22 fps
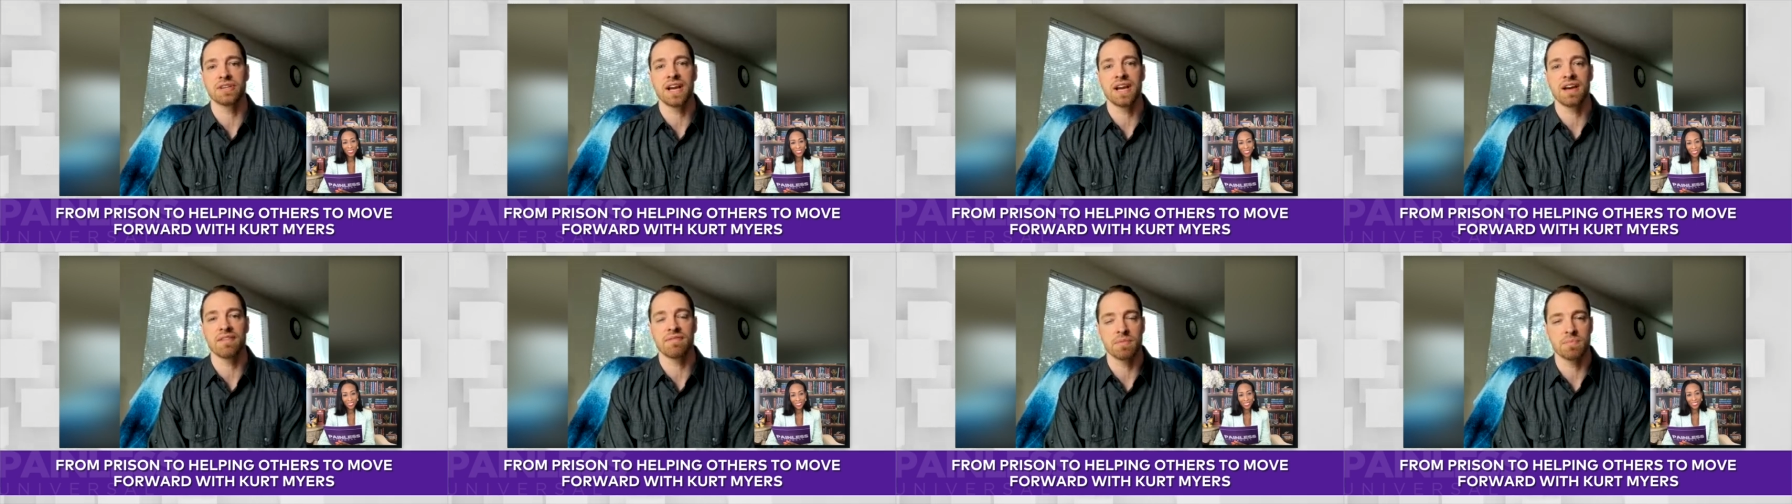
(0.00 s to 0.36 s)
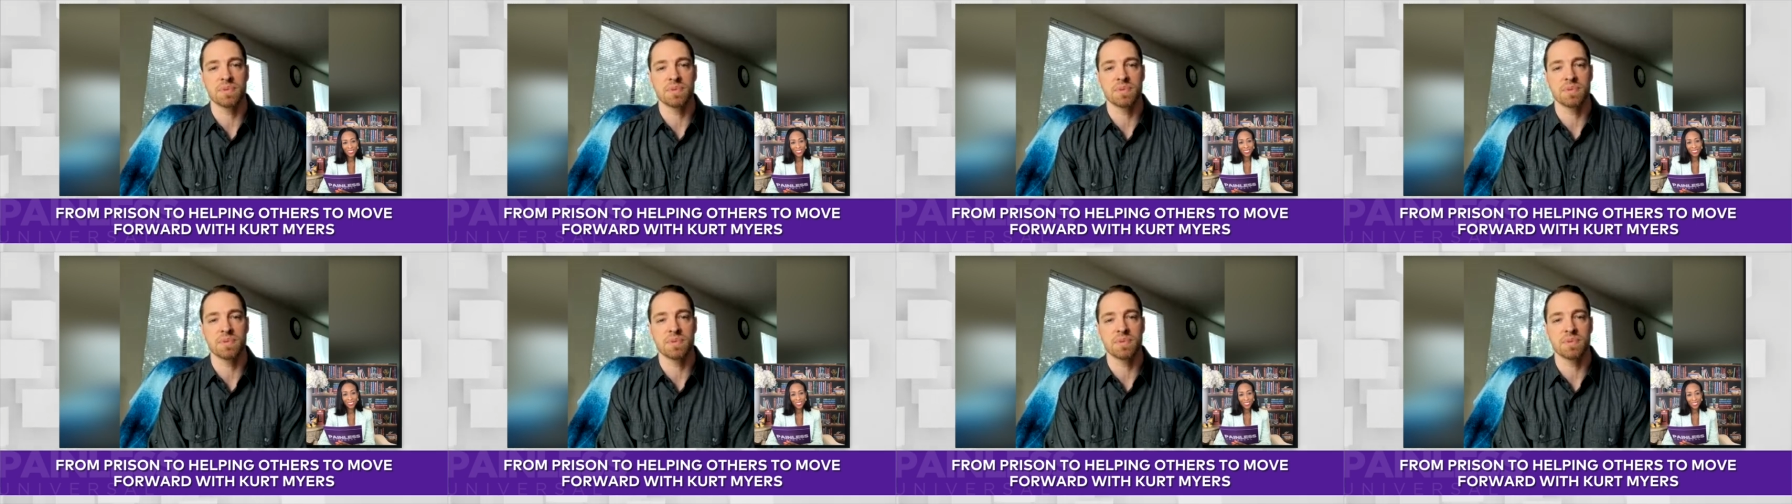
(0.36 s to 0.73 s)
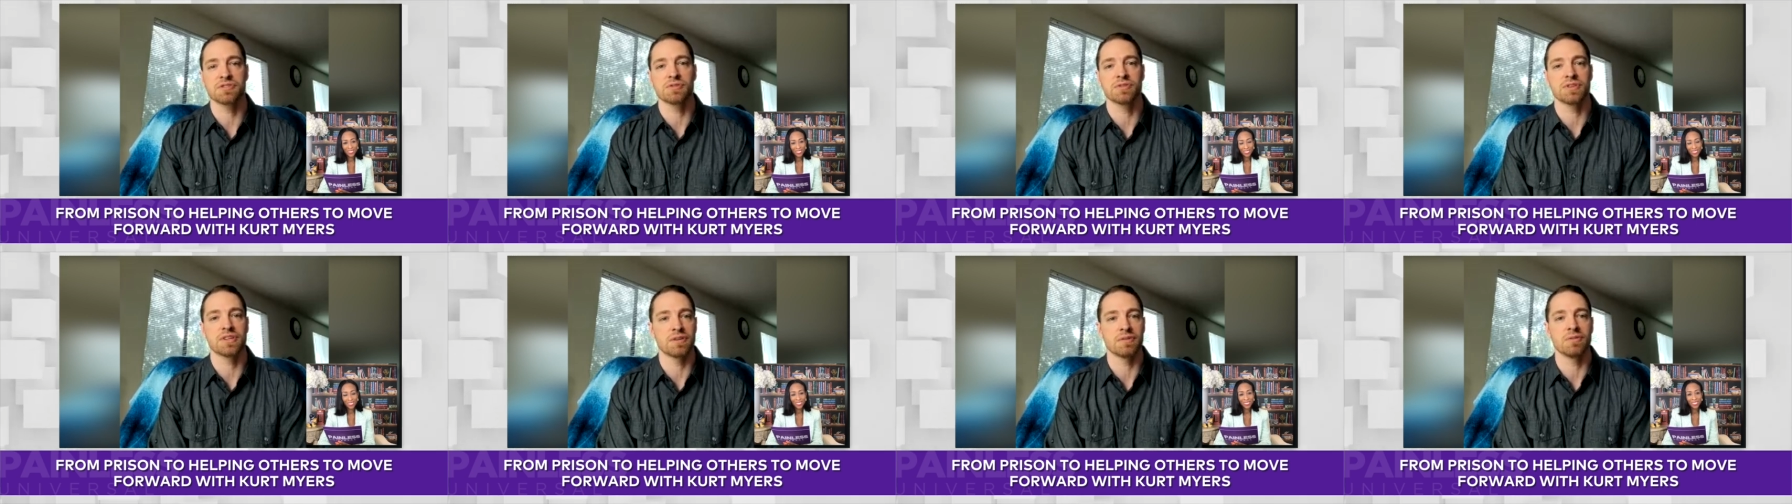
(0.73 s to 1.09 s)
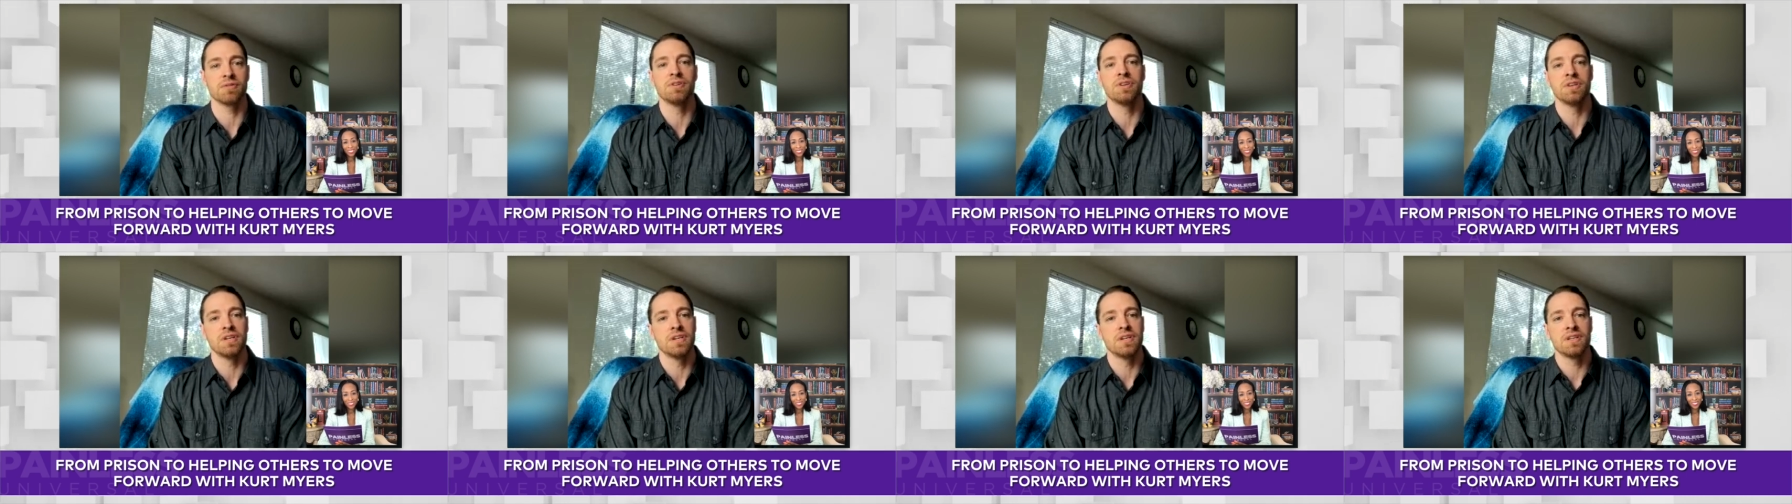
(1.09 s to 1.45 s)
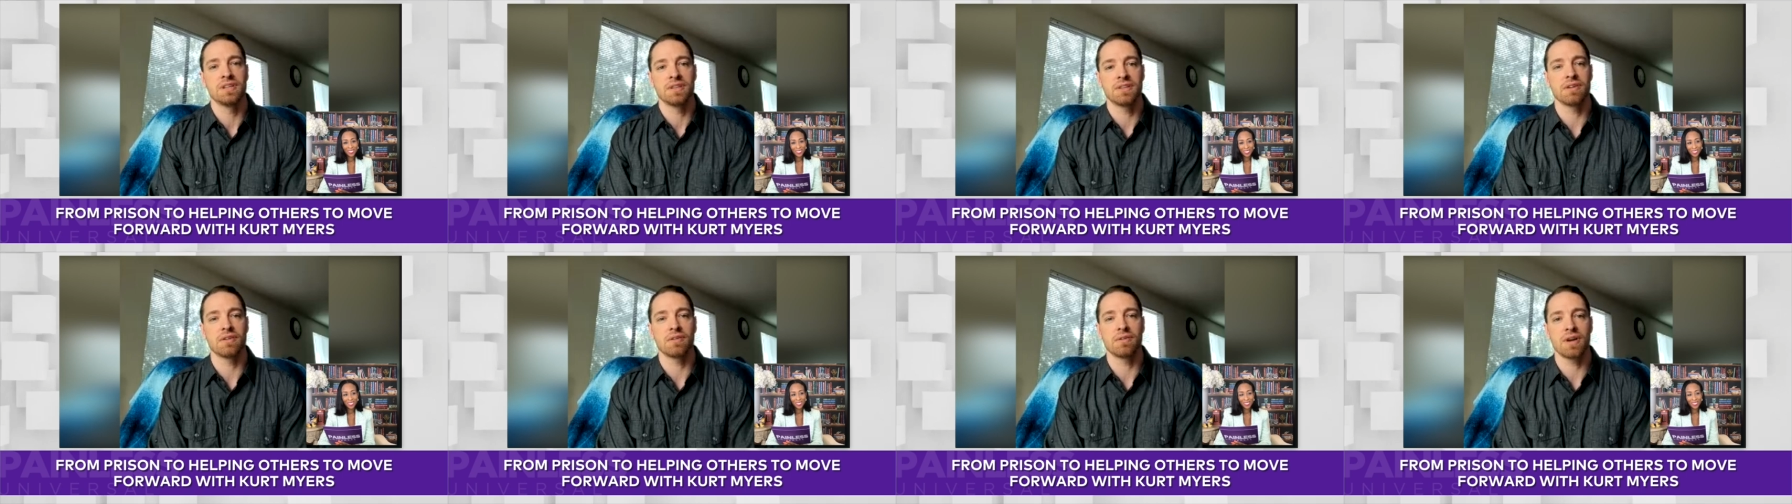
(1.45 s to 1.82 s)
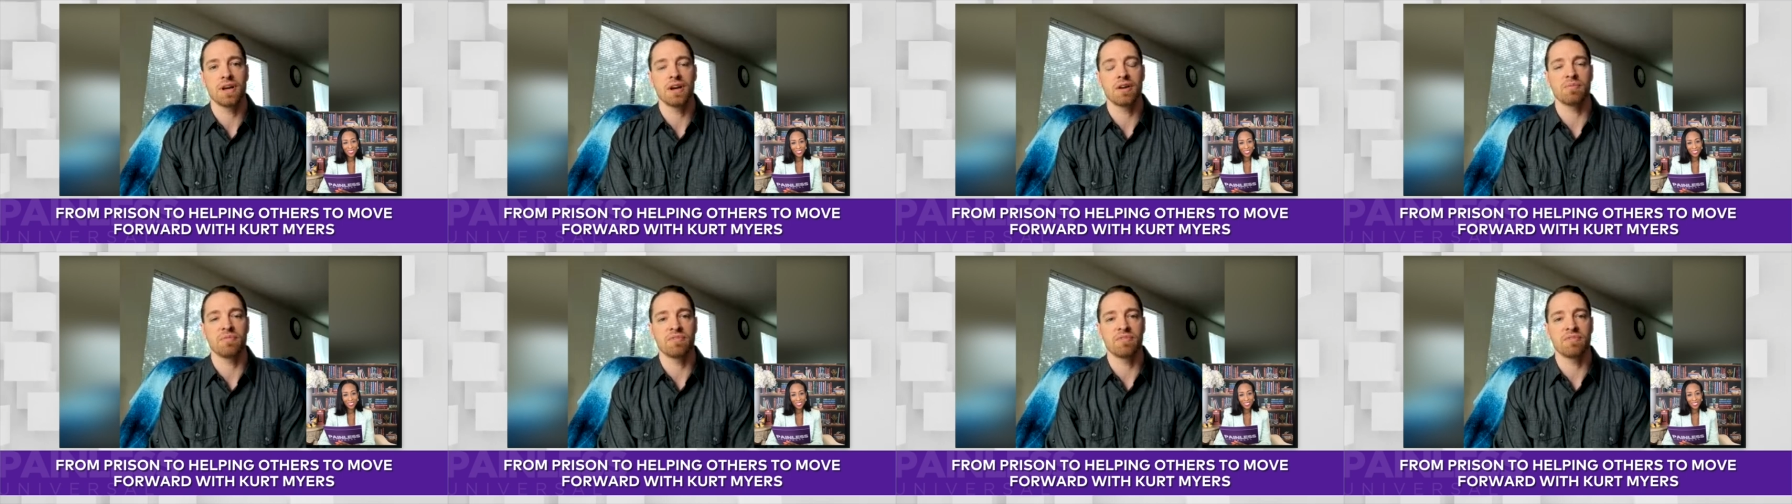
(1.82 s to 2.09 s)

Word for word: have the potential, they'll they'll help